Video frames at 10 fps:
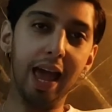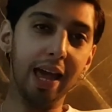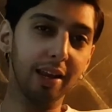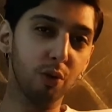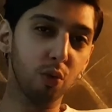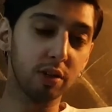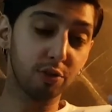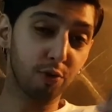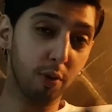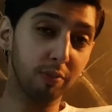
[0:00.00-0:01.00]
And it
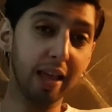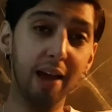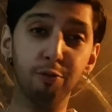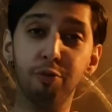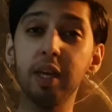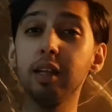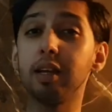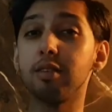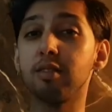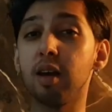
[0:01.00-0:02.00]
was from that field
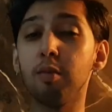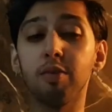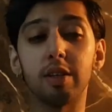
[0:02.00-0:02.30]
that some